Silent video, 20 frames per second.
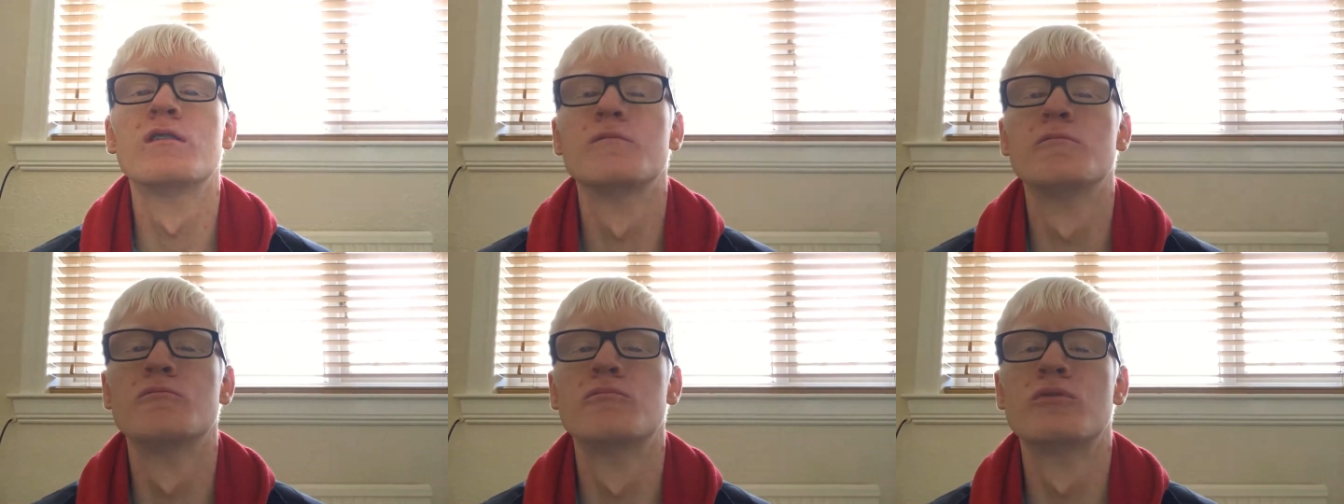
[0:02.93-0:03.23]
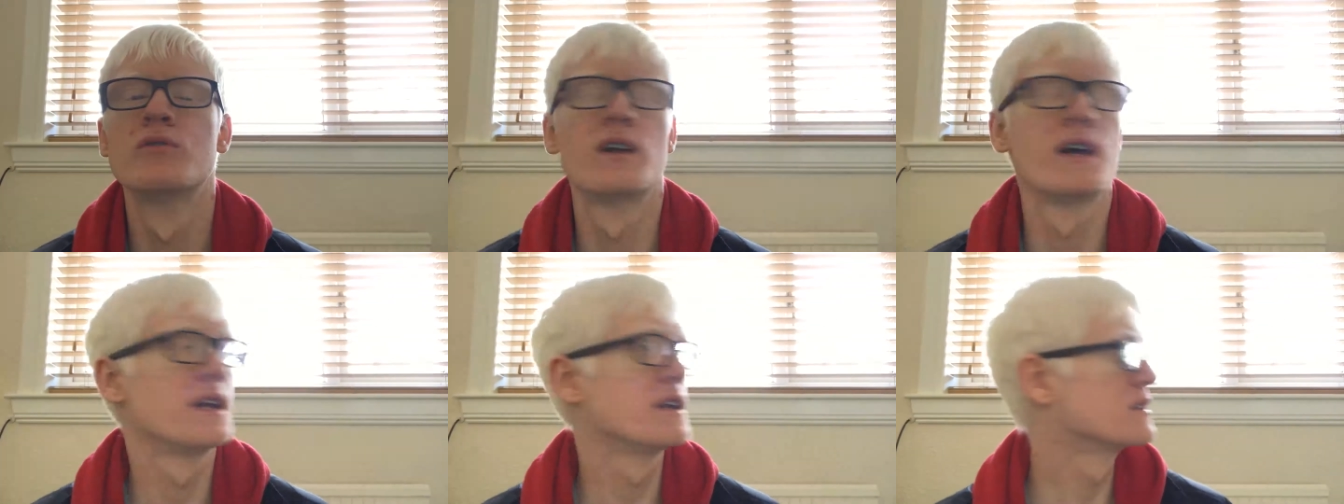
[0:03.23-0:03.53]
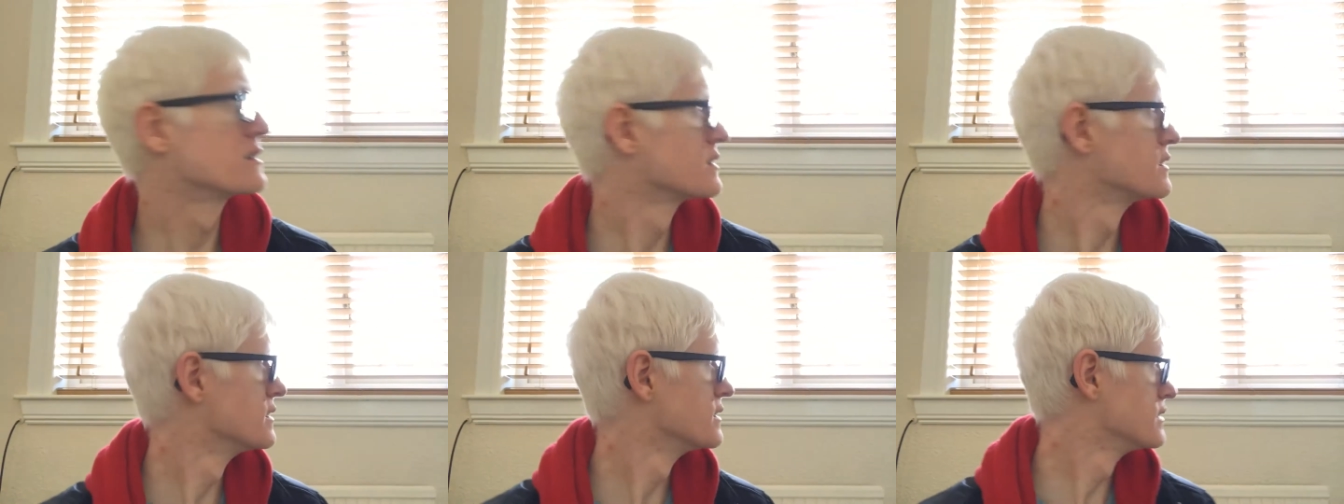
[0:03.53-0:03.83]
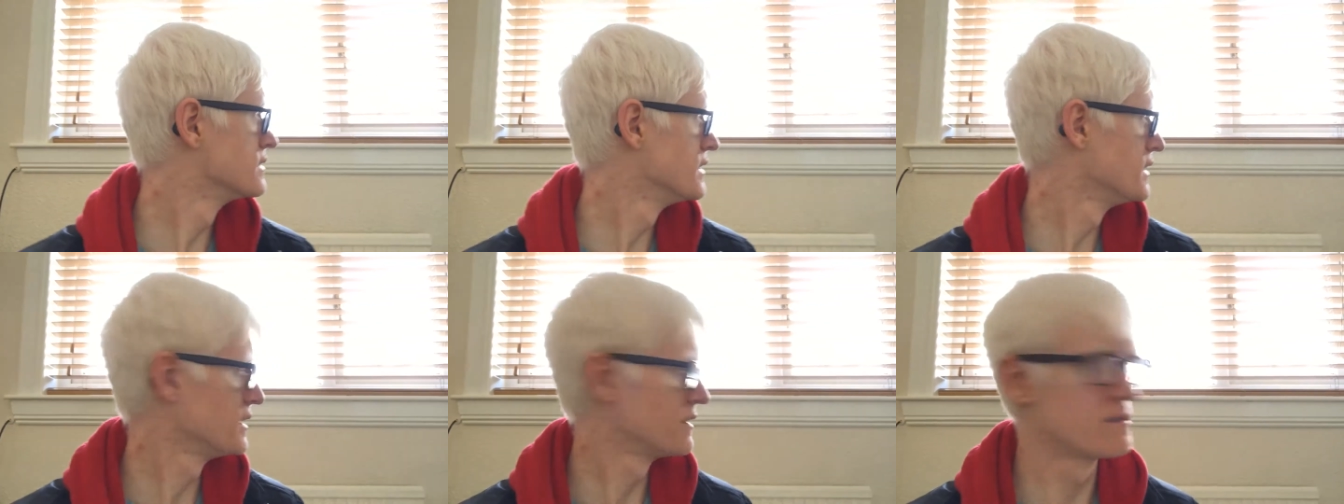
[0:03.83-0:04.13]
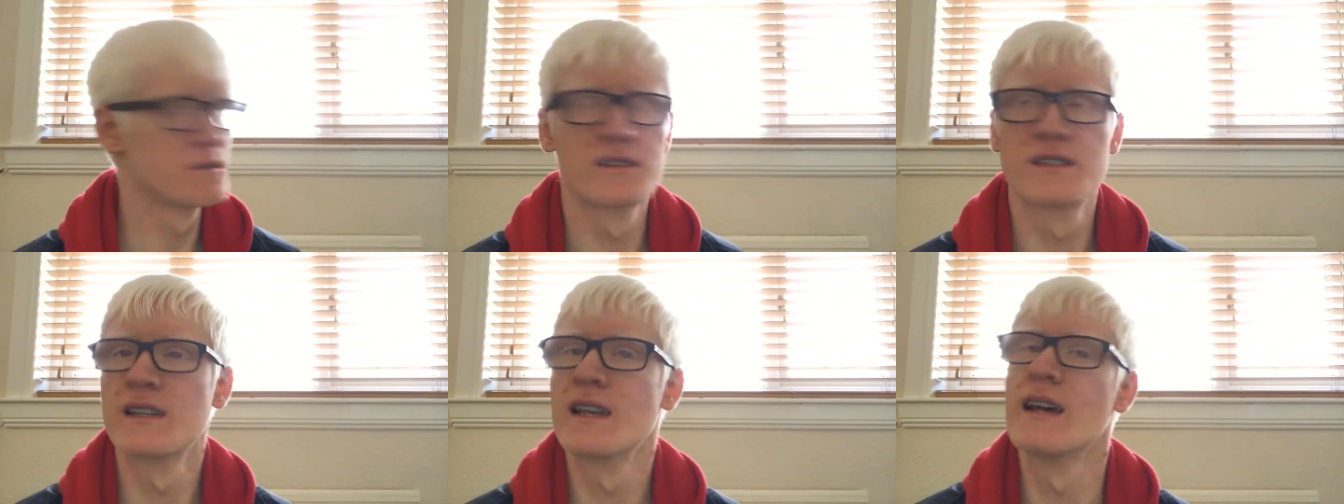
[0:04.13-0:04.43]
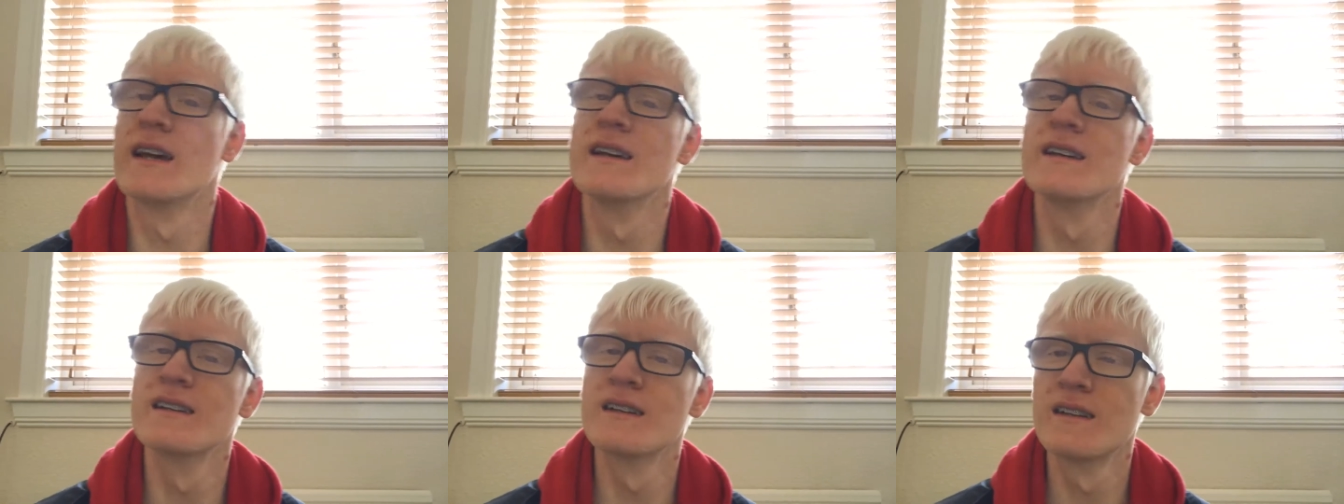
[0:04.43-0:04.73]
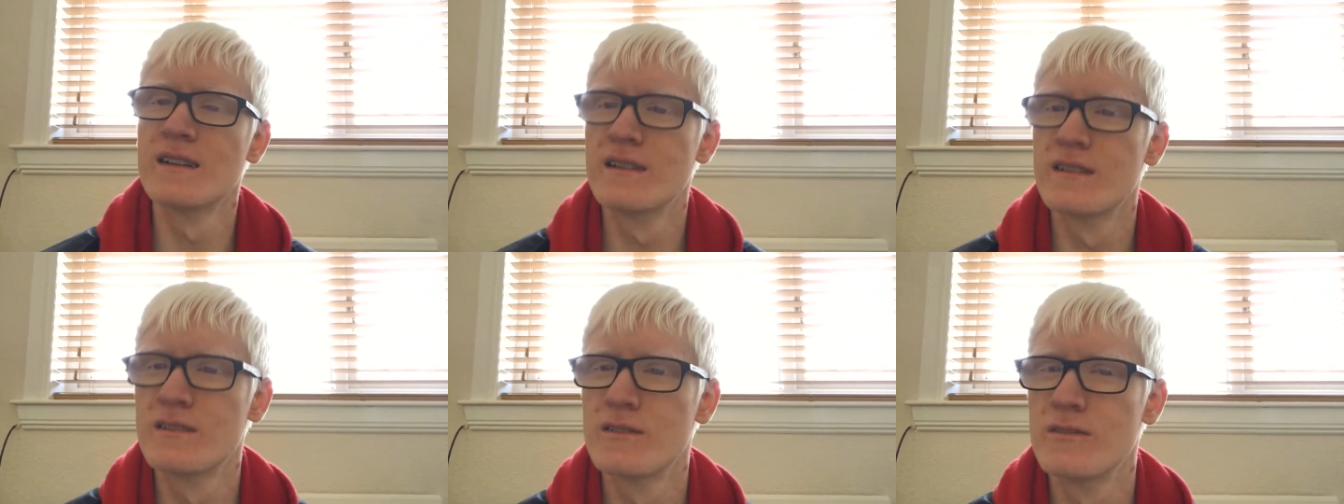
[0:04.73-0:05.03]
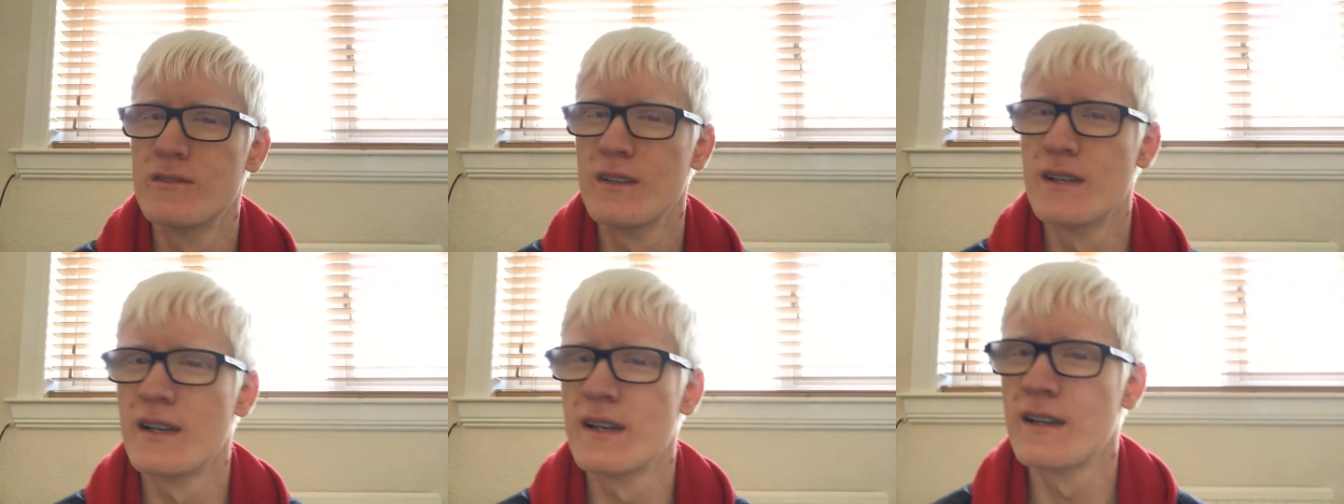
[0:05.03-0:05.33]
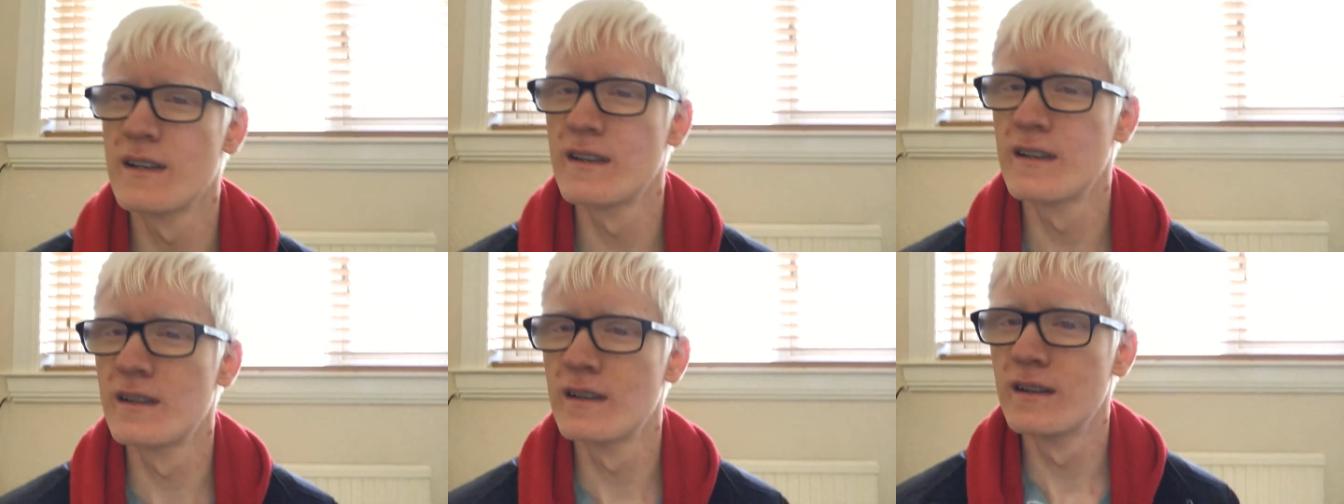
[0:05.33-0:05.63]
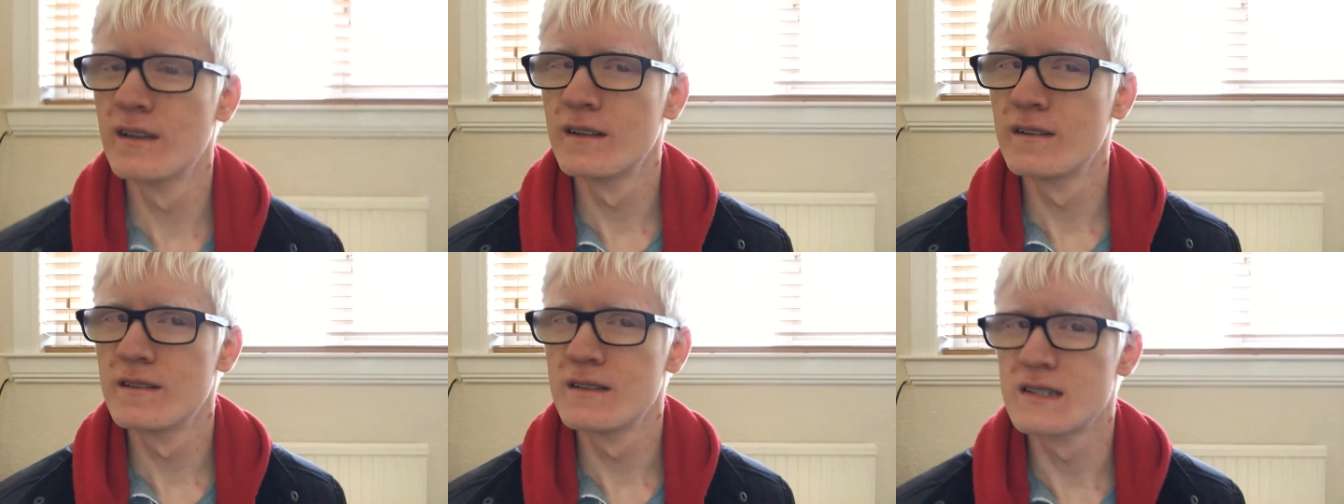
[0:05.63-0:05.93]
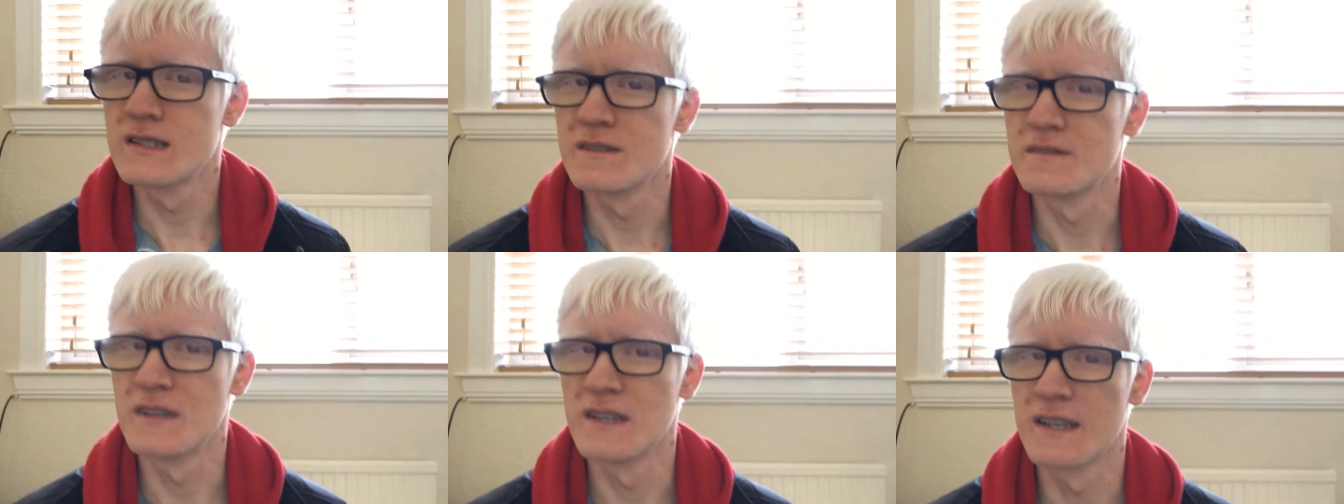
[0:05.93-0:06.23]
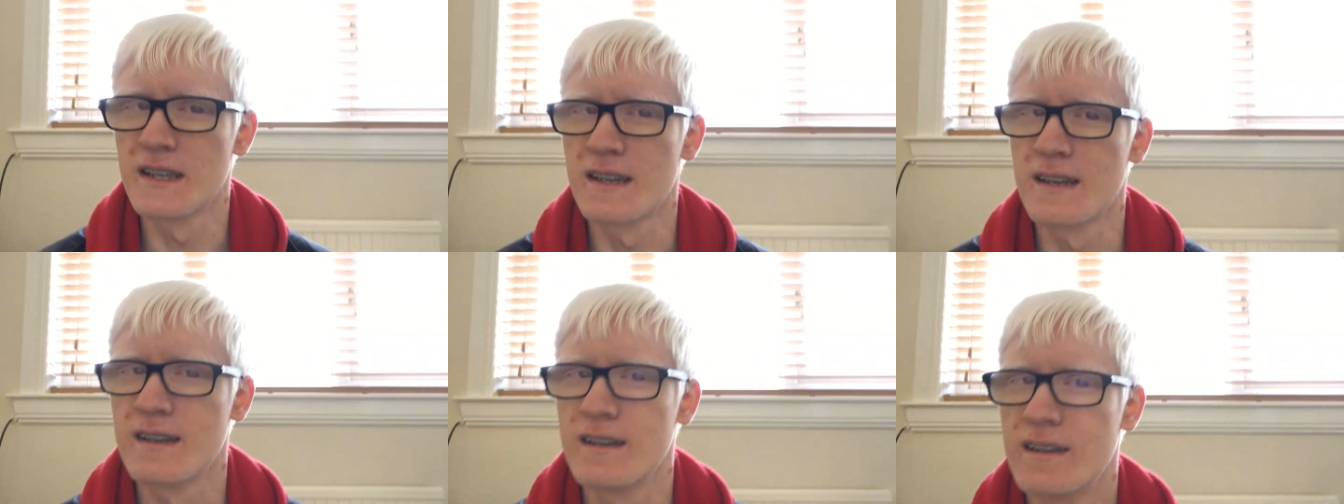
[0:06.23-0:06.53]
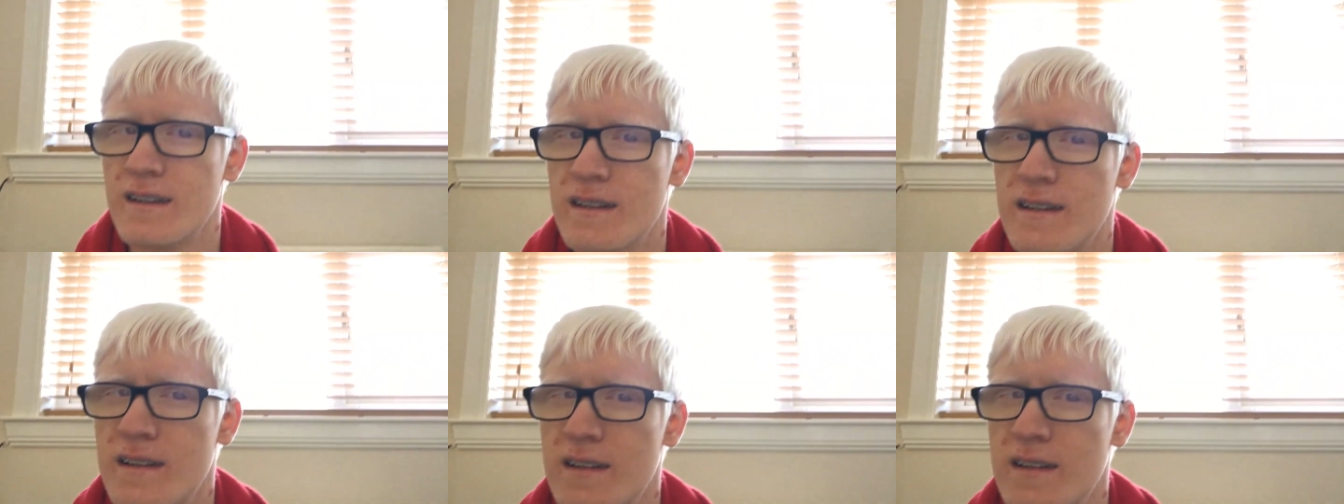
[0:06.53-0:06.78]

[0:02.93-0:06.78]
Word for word: bright day outside today. Let's see if I can